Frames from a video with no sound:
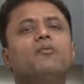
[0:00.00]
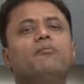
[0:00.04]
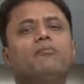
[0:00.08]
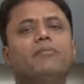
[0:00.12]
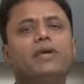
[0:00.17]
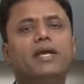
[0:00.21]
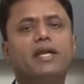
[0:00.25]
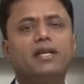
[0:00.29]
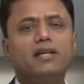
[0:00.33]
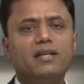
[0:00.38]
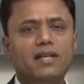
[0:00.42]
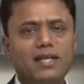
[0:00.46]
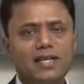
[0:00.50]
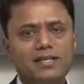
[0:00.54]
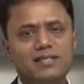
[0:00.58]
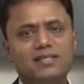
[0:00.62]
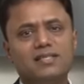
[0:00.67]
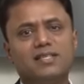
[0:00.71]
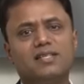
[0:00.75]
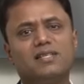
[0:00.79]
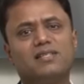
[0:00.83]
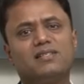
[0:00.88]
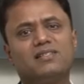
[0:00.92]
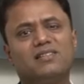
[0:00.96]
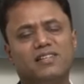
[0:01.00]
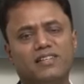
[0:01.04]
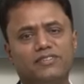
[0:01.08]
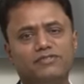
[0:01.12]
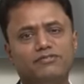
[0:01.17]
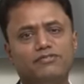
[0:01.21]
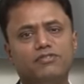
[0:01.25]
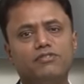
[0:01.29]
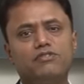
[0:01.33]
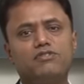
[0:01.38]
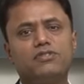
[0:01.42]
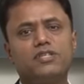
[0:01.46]
be it TCS or
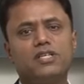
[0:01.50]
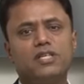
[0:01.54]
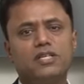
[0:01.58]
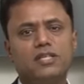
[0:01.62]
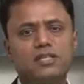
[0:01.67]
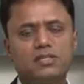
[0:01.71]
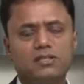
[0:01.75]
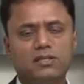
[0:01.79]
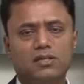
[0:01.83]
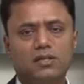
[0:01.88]
Infosys